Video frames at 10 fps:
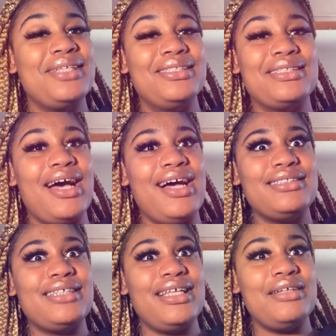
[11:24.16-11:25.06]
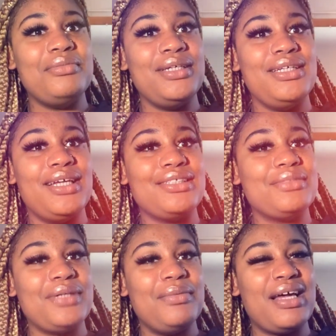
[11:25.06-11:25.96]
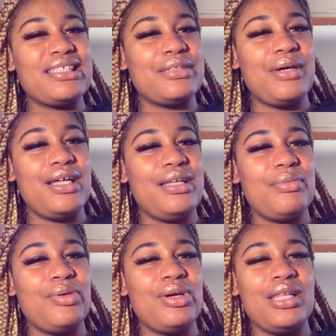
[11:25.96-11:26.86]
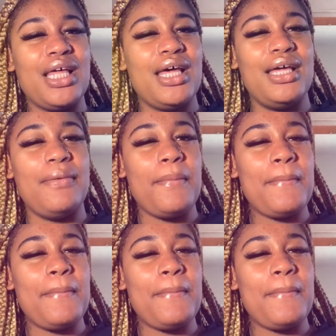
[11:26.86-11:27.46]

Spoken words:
is God telling me not to play basketball anymore? Like,